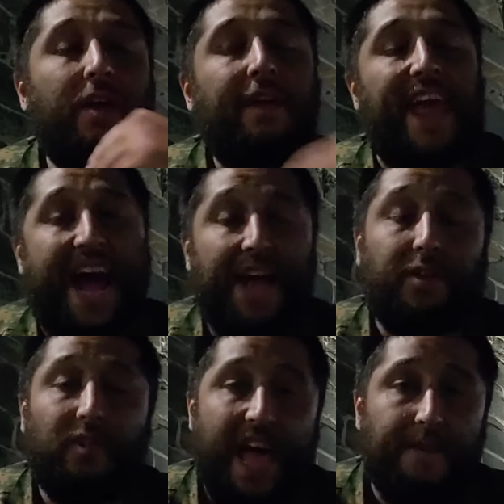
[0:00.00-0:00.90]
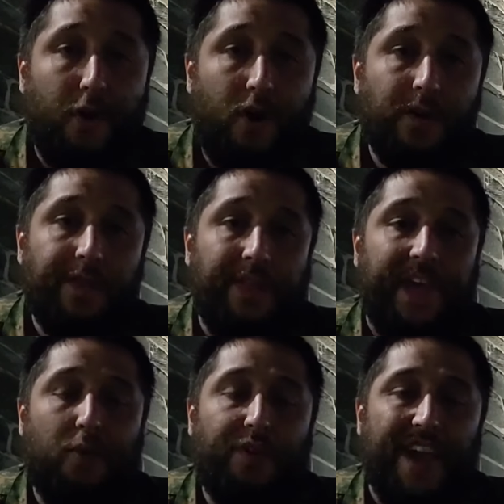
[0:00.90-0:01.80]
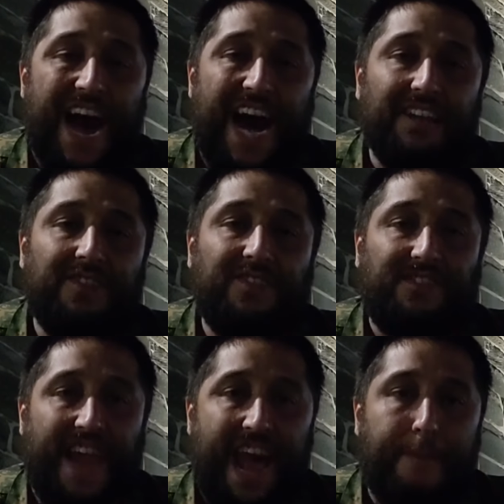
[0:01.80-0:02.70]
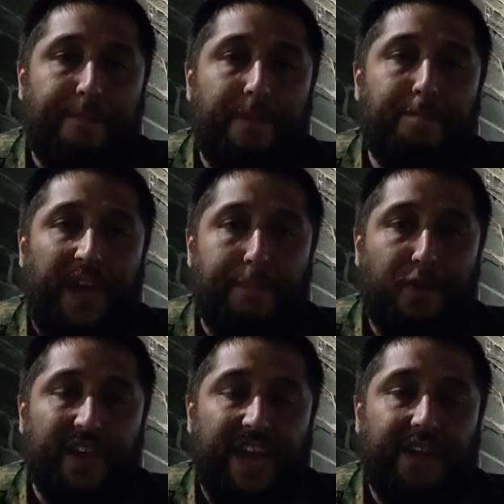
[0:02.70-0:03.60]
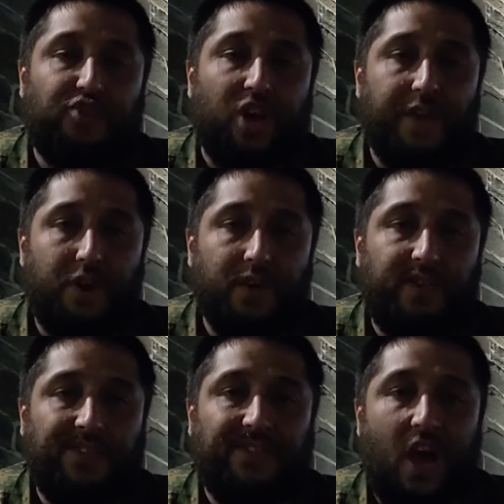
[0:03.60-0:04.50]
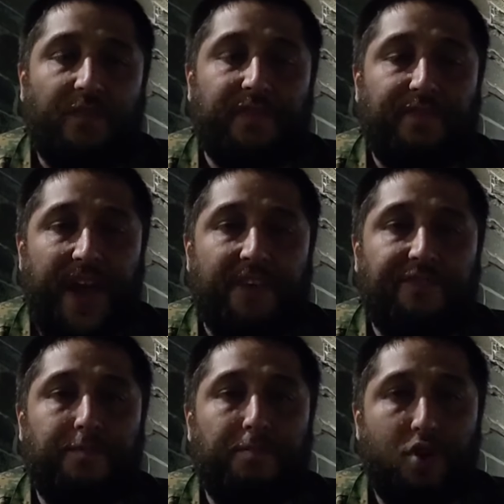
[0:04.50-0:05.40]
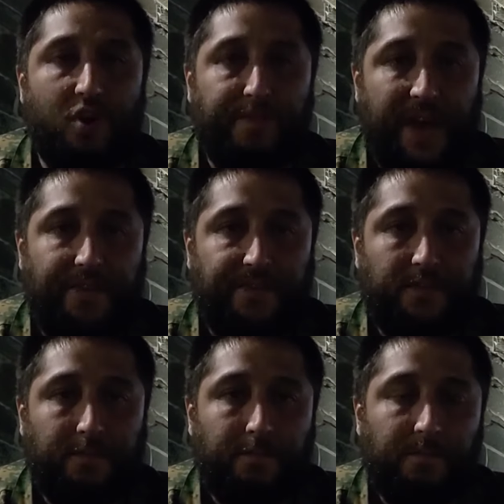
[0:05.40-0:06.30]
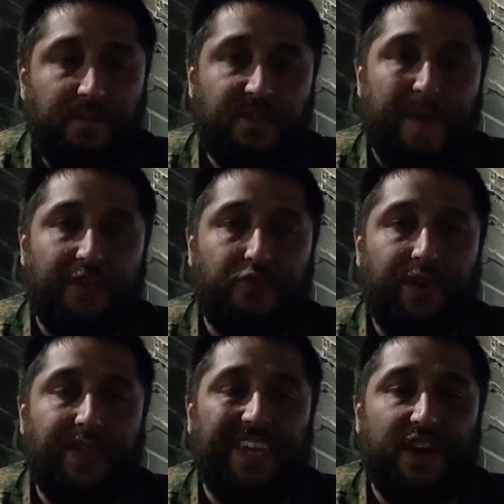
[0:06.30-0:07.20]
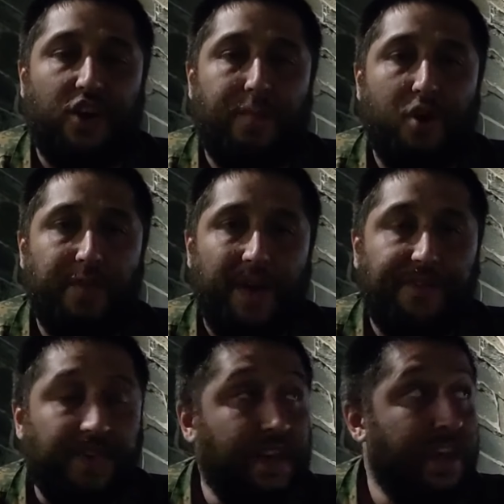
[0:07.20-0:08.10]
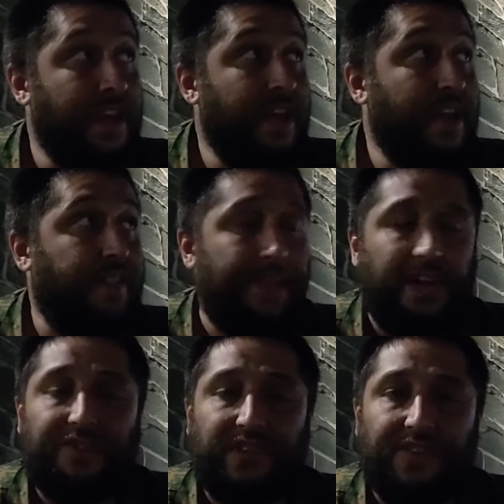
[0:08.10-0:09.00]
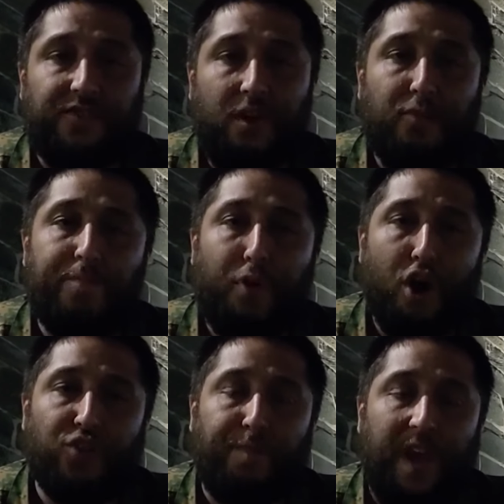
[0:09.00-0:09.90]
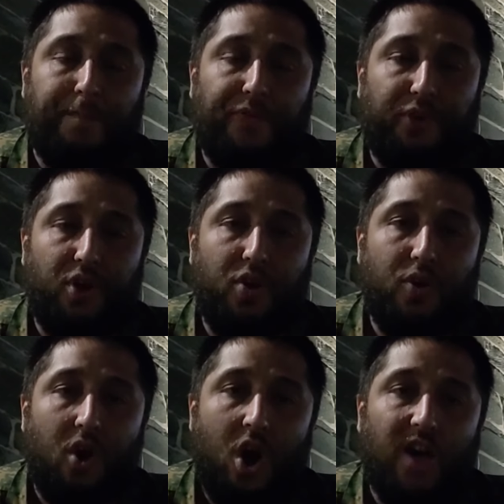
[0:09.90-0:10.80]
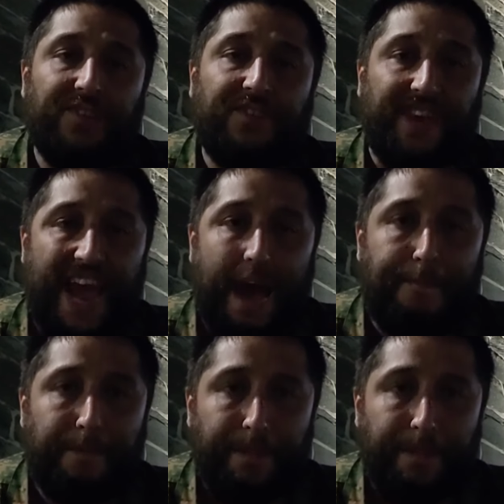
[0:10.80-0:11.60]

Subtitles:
at the level that they would not snap people and each other to self-defense movements, especially the kill movements, that their system would push people to on snap.